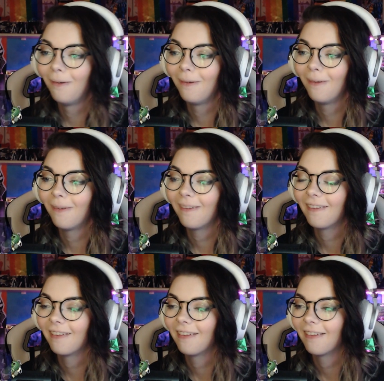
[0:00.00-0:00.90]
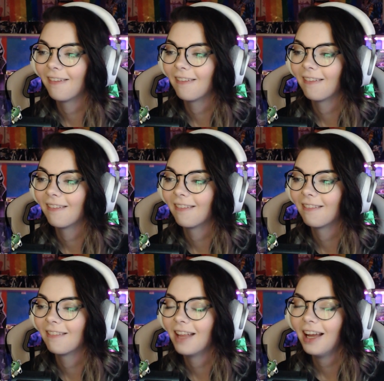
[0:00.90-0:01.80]

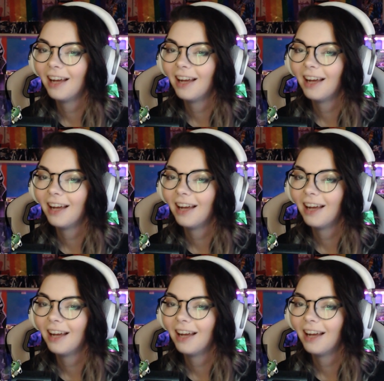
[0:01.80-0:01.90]
No one is speaking in this clip.